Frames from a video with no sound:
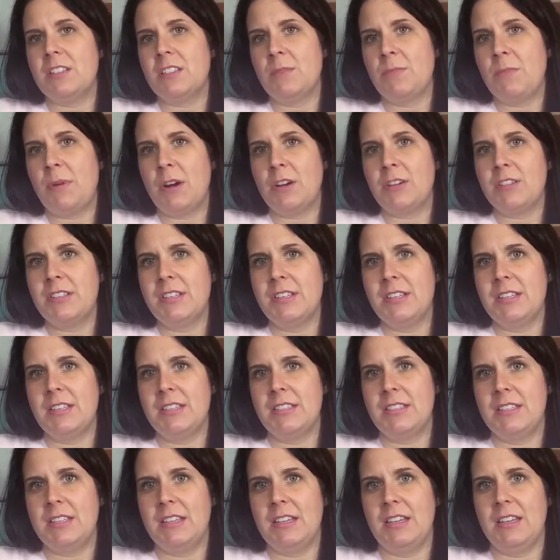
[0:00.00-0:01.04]
because the
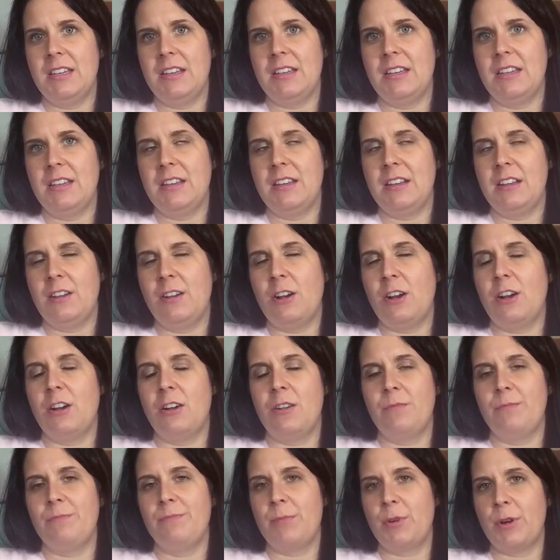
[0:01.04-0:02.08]
person is in,
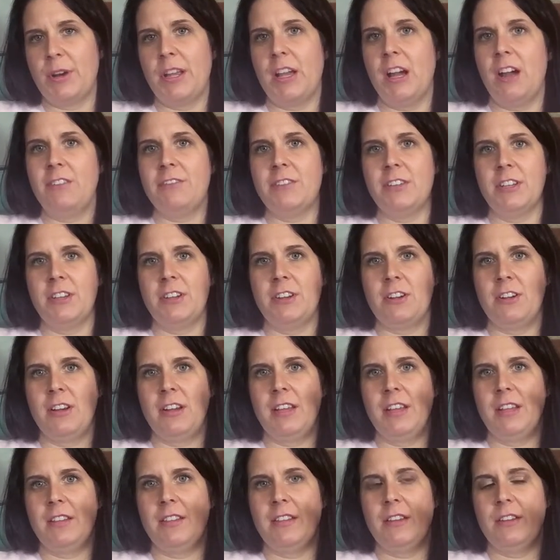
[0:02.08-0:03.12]
or pretty
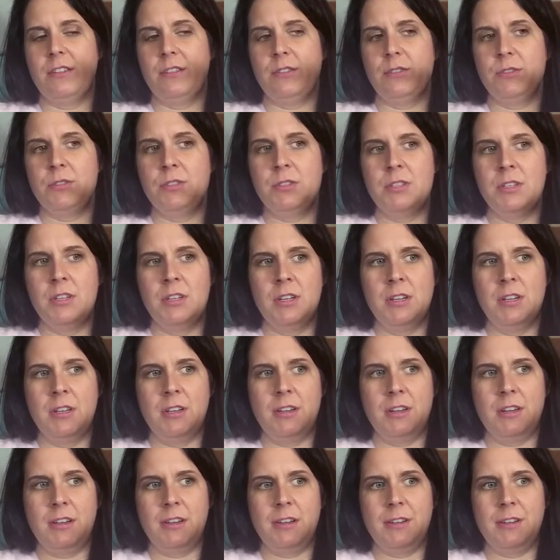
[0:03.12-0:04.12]
often they're in those,